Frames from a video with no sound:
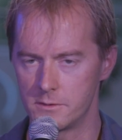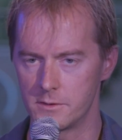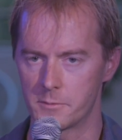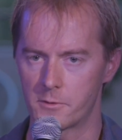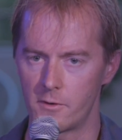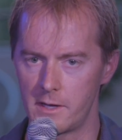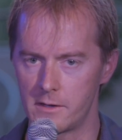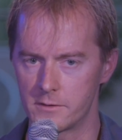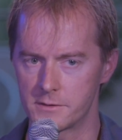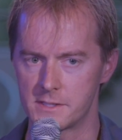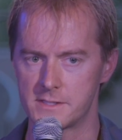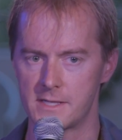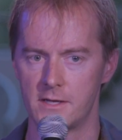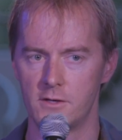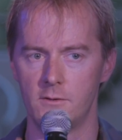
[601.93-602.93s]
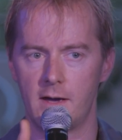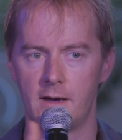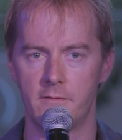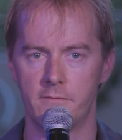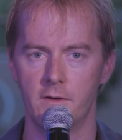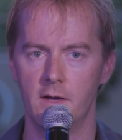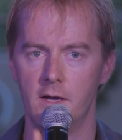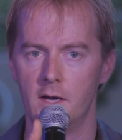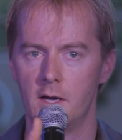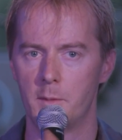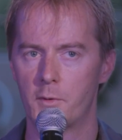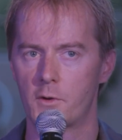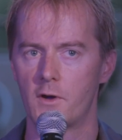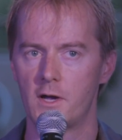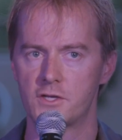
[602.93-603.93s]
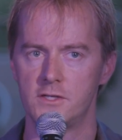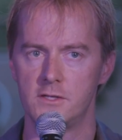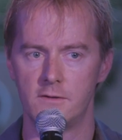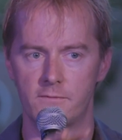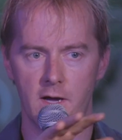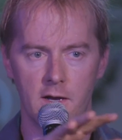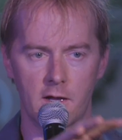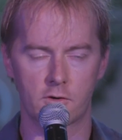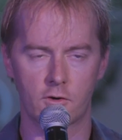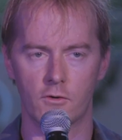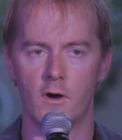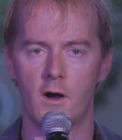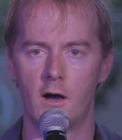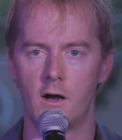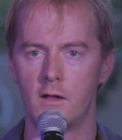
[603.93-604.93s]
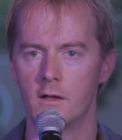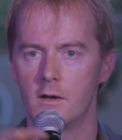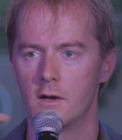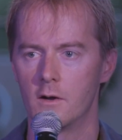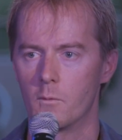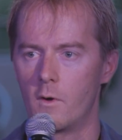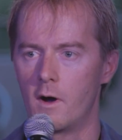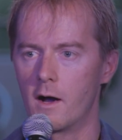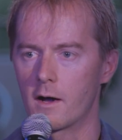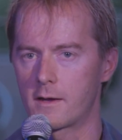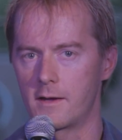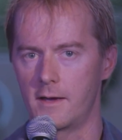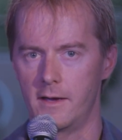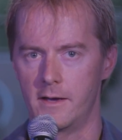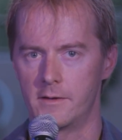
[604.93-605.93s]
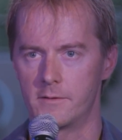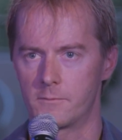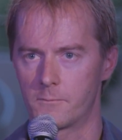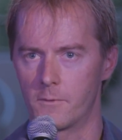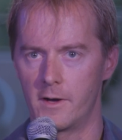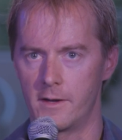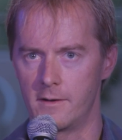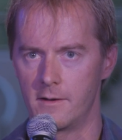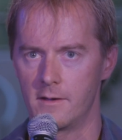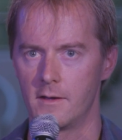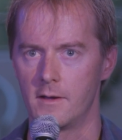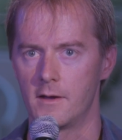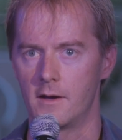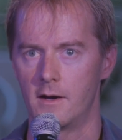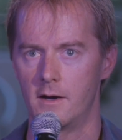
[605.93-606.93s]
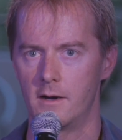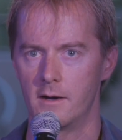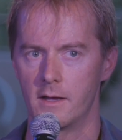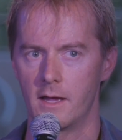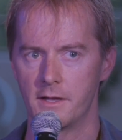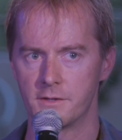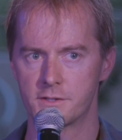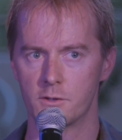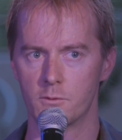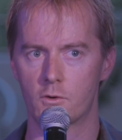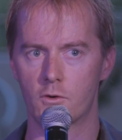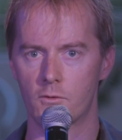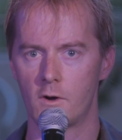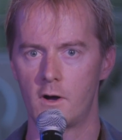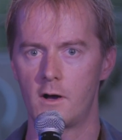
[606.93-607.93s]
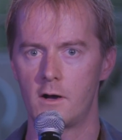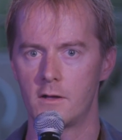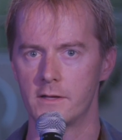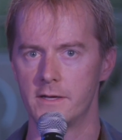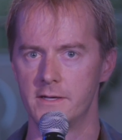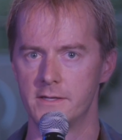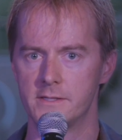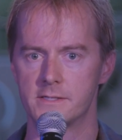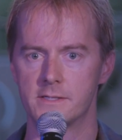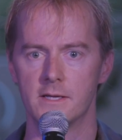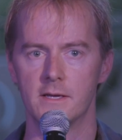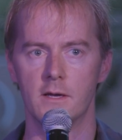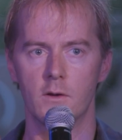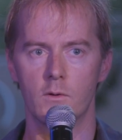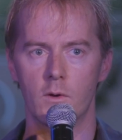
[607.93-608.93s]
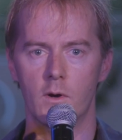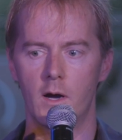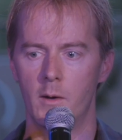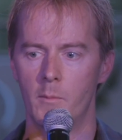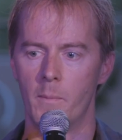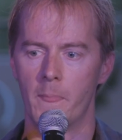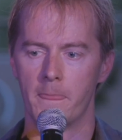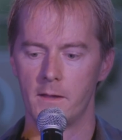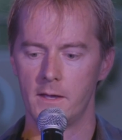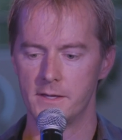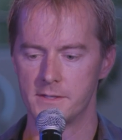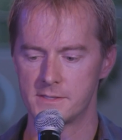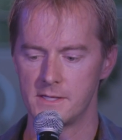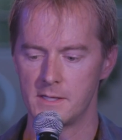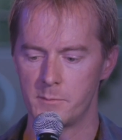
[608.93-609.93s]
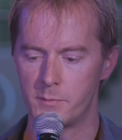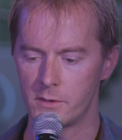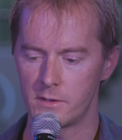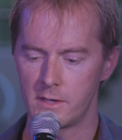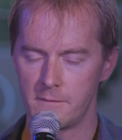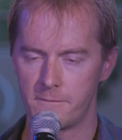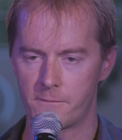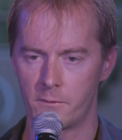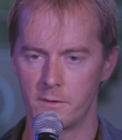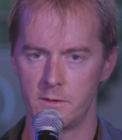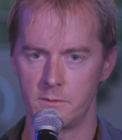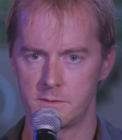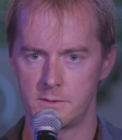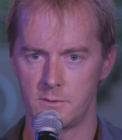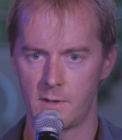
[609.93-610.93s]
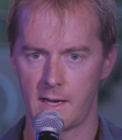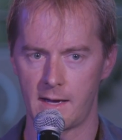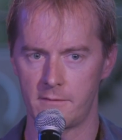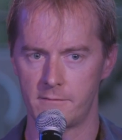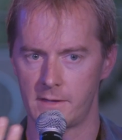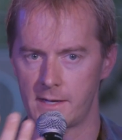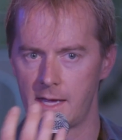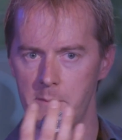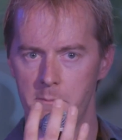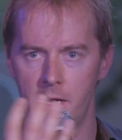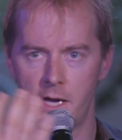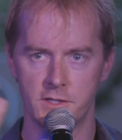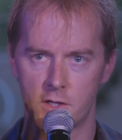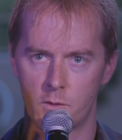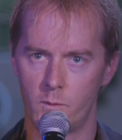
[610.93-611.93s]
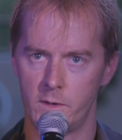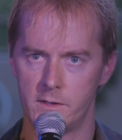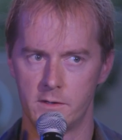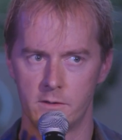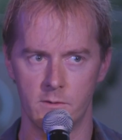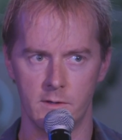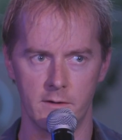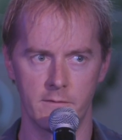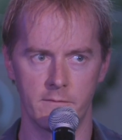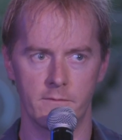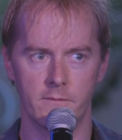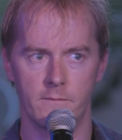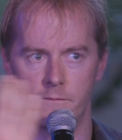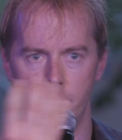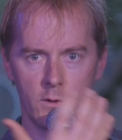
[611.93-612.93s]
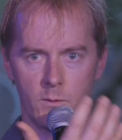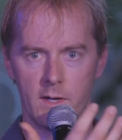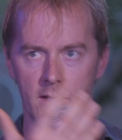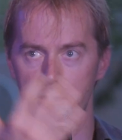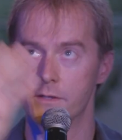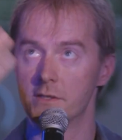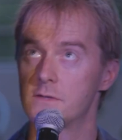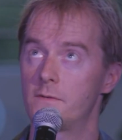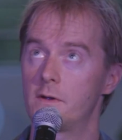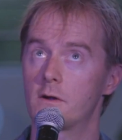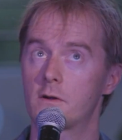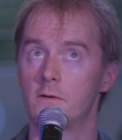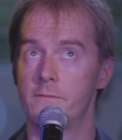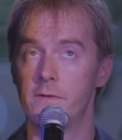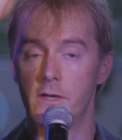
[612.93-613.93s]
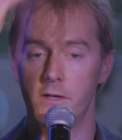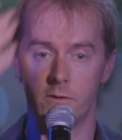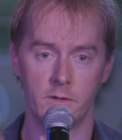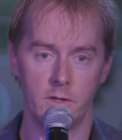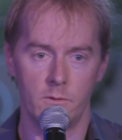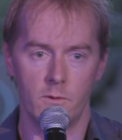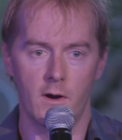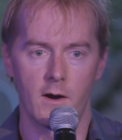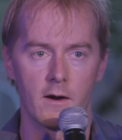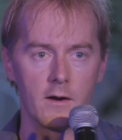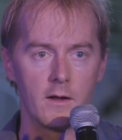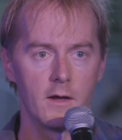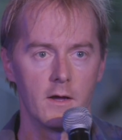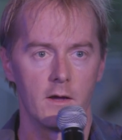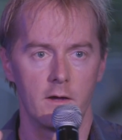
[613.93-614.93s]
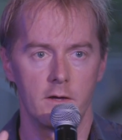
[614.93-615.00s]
and YouTube creators is that you have a progression. You've got a crawl, walk, and run, and so crawl is is the ability for you to have like a magic window of viewing spherical video. You are